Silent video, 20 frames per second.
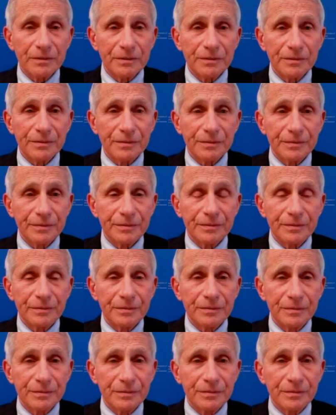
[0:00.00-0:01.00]

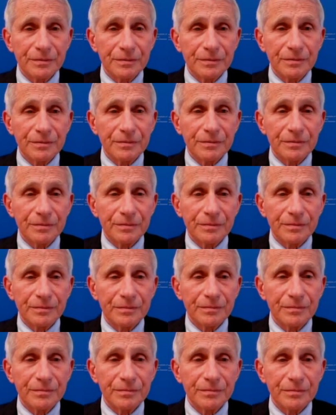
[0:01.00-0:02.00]

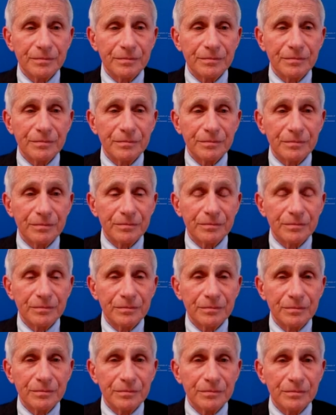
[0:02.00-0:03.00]

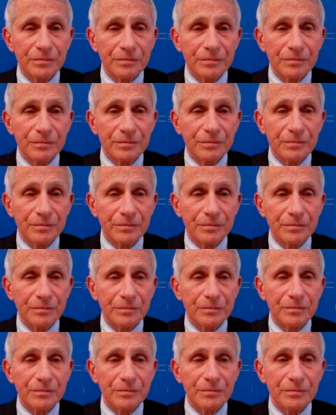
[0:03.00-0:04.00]

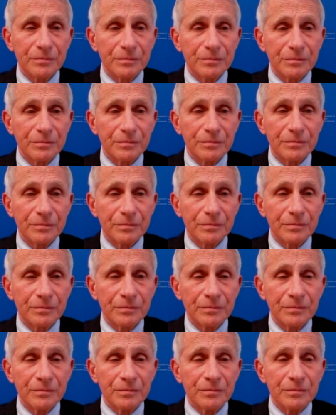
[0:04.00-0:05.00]

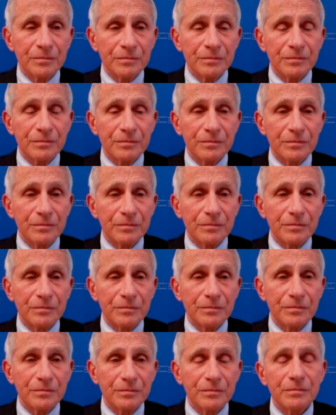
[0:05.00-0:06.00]

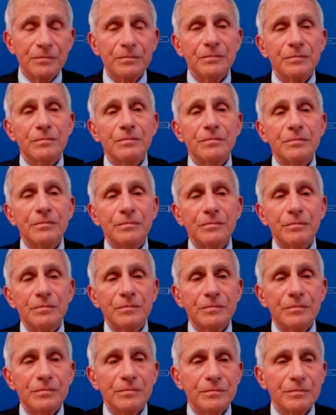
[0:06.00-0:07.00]

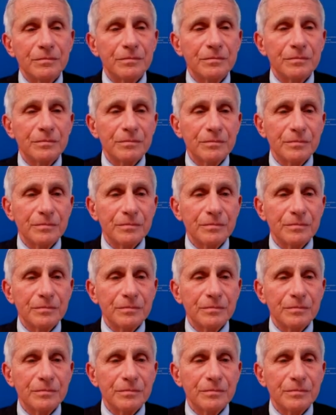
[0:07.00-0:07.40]
The person shown says nothing.